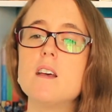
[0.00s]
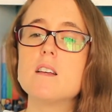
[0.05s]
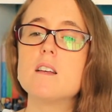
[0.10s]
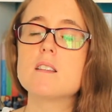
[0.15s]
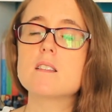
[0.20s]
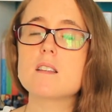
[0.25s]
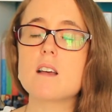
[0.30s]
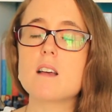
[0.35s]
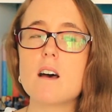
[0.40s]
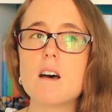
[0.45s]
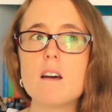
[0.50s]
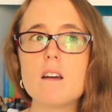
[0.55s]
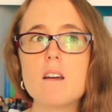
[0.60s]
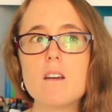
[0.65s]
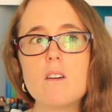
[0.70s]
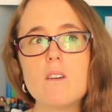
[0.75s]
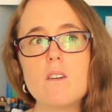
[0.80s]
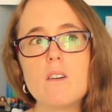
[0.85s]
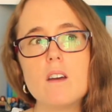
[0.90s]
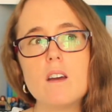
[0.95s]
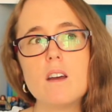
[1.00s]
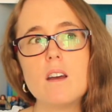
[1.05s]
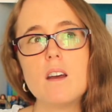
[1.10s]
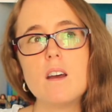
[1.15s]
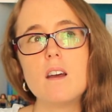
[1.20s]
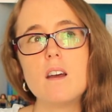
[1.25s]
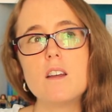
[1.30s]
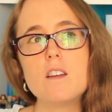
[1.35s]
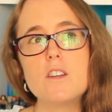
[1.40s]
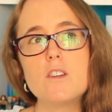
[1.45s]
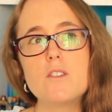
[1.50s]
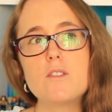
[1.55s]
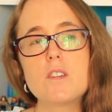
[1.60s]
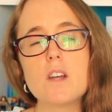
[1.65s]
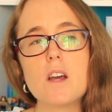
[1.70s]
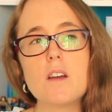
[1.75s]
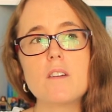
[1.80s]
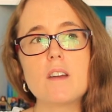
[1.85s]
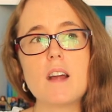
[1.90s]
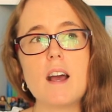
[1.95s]
So you
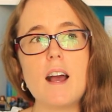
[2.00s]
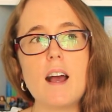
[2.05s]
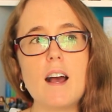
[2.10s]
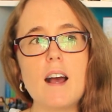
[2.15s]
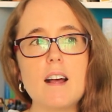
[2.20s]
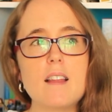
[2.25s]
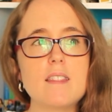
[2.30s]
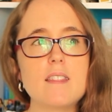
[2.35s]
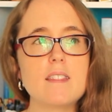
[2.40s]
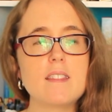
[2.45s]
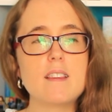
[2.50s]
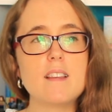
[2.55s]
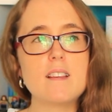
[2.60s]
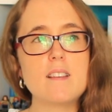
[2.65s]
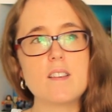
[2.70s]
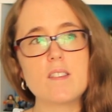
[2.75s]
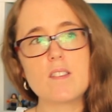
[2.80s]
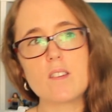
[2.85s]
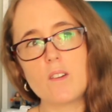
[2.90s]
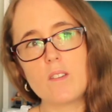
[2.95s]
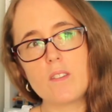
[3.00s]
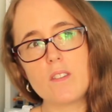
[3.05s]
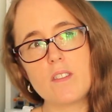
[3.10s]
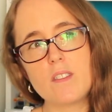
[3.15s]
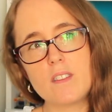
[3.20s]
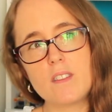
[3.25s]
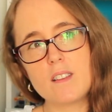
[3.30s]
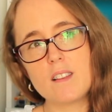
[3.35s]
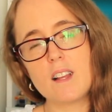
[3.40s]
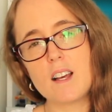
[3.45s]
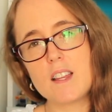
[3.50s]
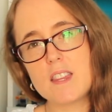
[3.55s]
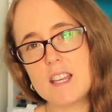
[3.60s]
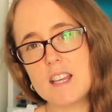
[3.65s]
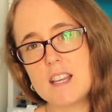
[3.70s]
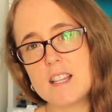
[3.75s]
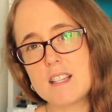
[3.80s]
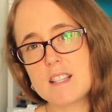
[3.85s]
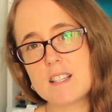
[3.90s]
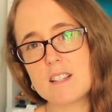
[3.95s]
don't, and this is on like
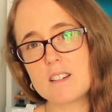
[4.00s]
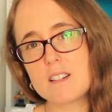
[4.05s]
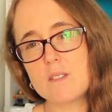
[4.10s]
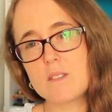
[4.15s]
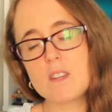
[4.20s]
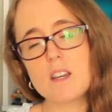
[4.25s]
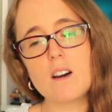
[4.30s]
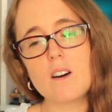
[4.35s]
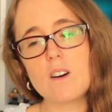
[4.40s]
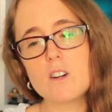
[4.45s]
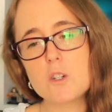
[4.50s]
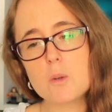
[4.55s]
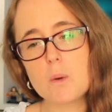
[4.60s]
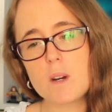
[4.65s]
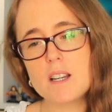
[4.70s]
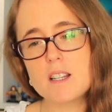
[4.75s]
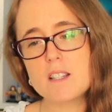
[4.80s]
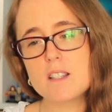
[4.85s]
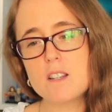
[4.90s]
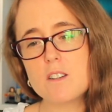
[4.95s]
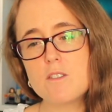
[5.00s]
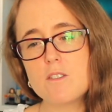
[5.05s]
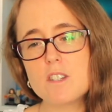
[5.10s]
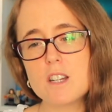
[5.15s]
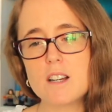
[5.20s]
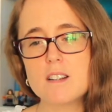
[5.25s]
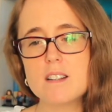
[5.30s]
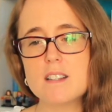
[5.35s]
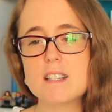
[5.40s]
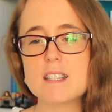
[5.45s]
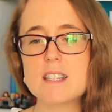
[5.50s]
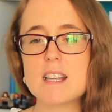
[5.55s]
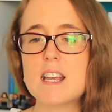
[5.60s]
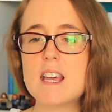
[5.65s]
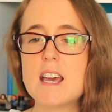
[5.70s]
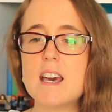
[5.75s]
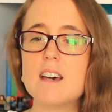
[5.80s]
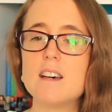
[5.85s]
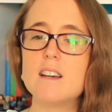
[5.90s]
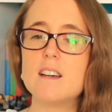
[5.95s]
the inside of the archway, so you don't see
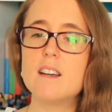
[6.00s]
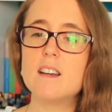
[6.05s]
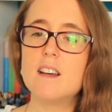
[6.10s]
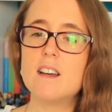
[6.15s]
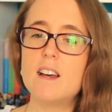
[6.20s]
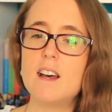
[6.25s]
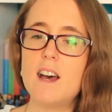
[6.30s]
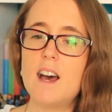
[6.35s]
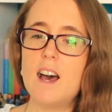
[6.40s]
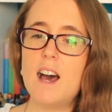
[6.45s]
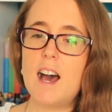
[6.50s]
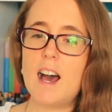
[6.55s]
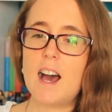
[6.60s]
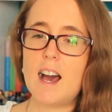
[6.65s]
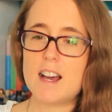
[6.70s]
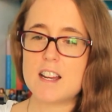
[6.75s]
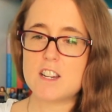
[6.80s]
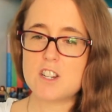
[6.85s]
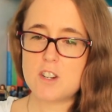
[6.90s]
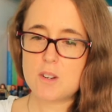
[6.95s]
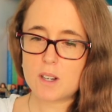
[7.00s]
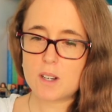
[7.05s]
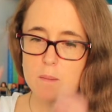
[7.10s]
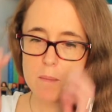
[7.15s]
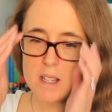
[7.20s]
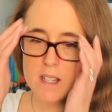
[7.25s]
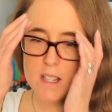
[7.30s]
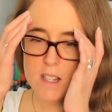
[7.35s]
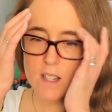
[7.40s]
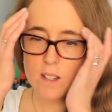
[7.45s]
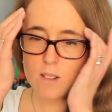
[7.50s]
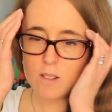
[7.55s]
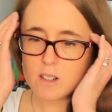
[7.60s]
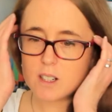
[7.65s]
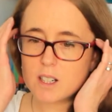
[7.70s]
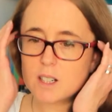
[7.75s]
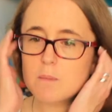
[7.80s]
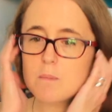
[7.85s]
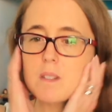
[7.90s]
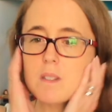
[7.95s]
it as you come into the
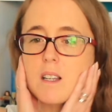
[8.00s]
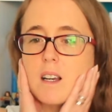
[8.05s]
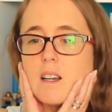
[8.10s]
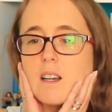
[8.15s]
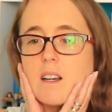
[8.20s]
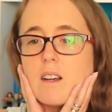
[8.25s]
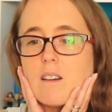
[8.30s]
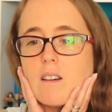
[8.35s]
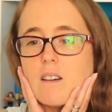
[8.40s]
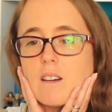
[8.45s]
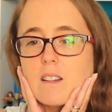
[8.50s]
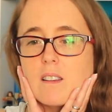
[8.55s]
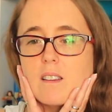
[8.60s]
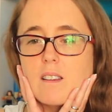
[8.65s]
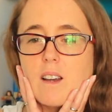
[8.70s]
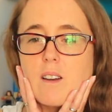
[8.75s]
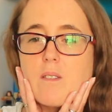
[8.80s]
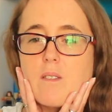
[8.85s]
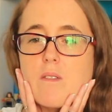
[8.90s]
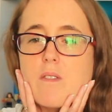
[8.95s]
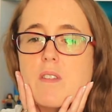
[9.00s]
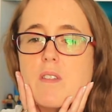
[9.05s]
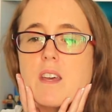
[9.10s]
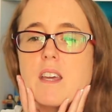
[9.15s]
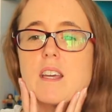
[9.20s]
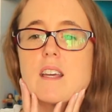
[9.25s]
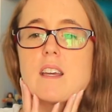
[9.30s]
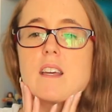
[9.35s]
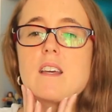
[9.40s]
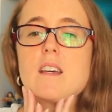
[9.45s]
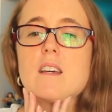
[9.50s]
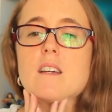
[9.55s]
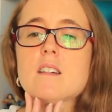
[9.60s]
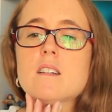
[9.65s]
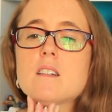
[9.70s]
room. So I don't think,